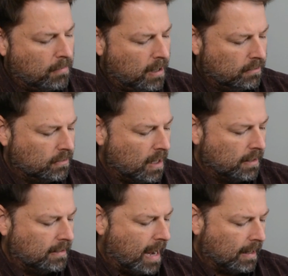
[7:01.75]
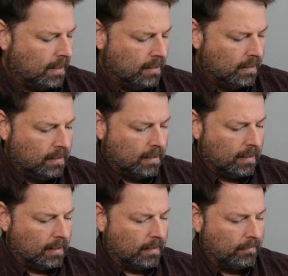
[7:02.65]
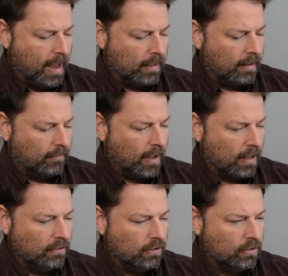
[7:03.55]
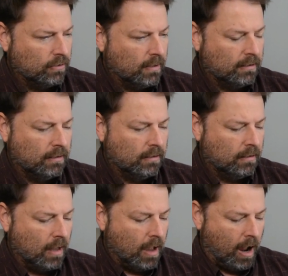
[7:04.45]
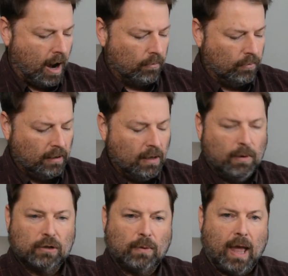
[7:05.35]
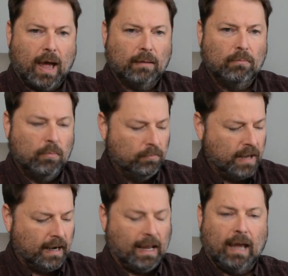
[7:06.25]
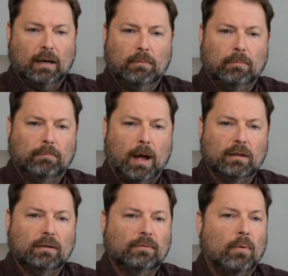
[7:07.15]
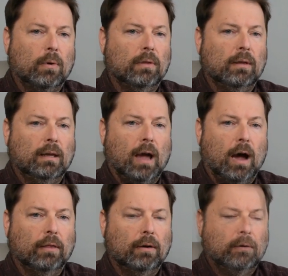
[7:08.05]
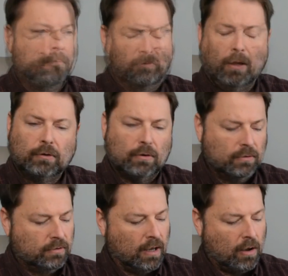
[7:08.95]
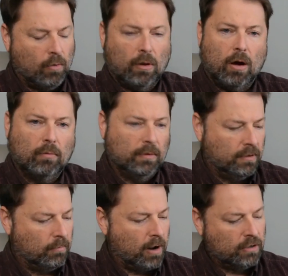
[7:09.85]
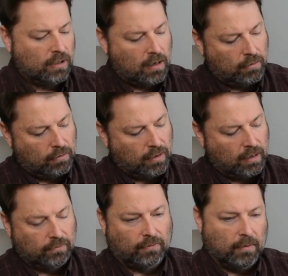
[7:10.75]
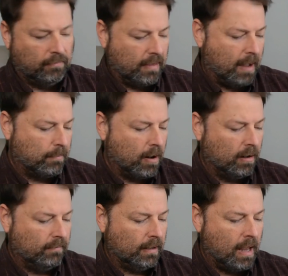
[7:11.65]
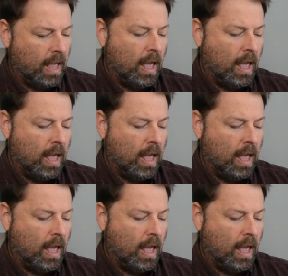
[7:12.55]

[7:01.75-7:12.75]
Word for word: the buttons on the deck um, now that I've gotten used to it. I really wish we had dedicated buttons for the other filters that go along with the brush and other things for, for that part of it.